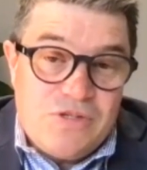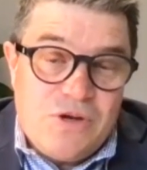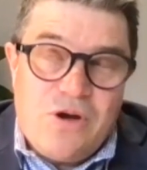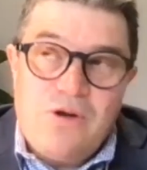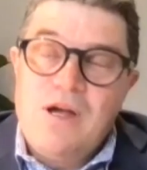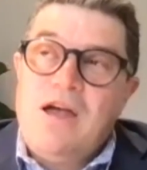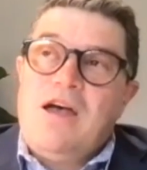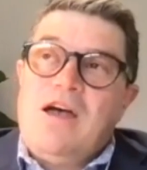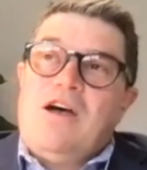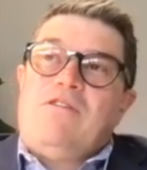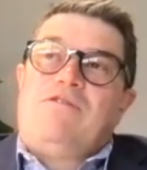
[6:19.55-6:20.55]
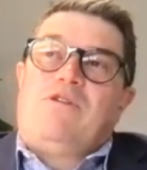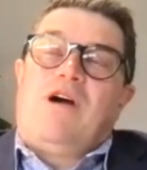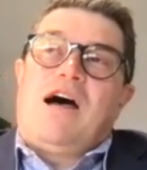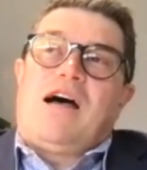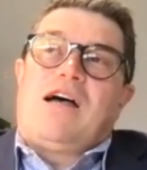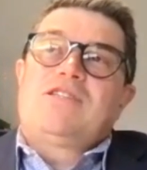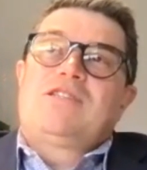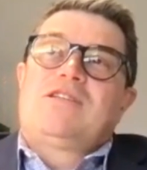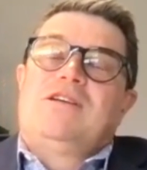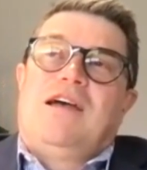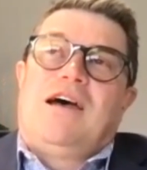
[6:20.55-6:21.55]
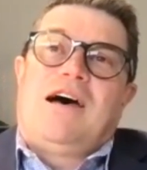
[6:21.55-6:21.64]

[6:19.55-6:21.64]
So for us,